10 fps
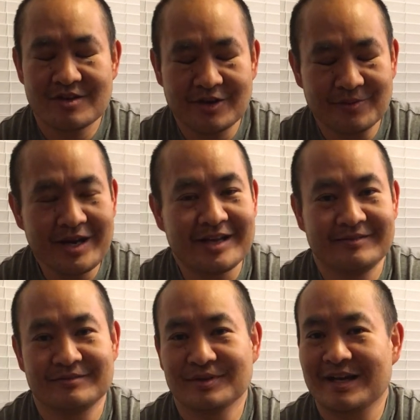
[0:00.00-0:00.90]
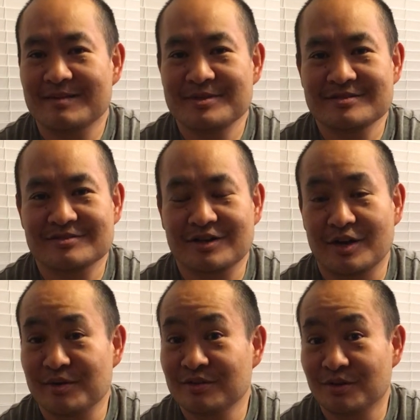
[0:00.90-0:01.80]
Great. What kind of business are you? Are
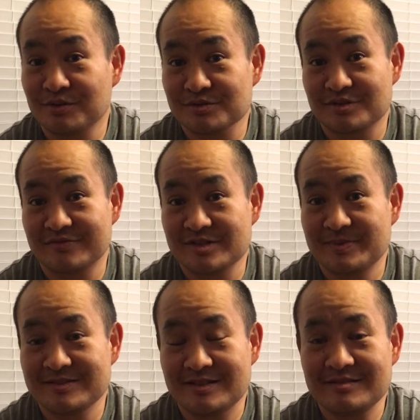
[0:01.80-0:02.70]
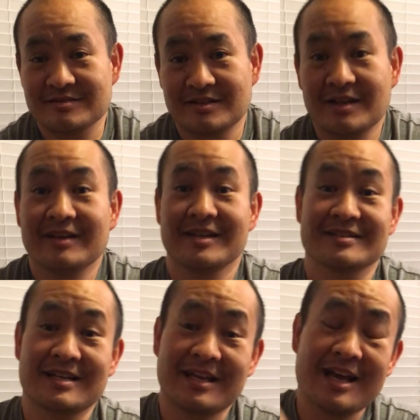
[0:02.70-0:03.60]
you a local service business?
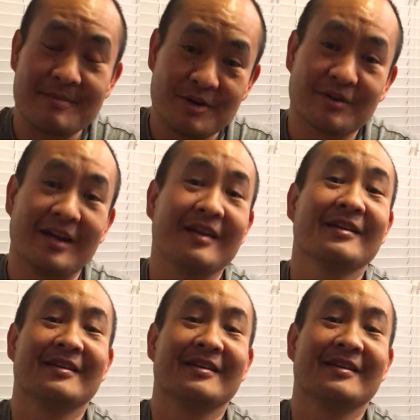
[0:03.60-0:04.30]
Yes, I am. Okay.